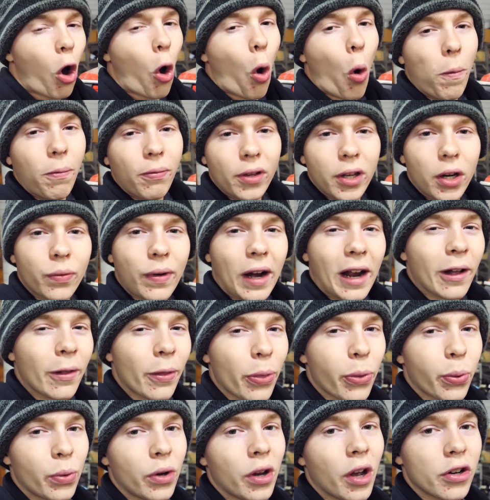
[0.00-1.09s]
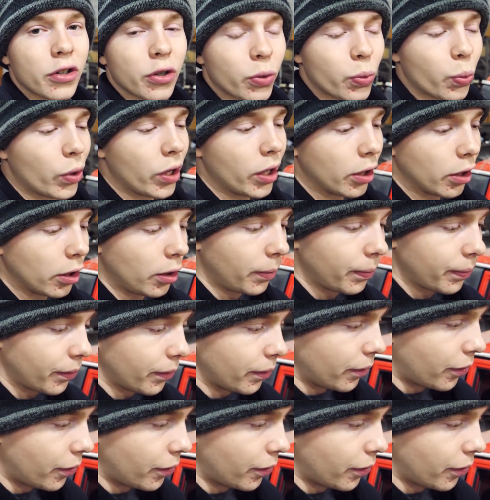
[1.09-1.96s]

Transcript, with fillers: hopefully around 300 wheel.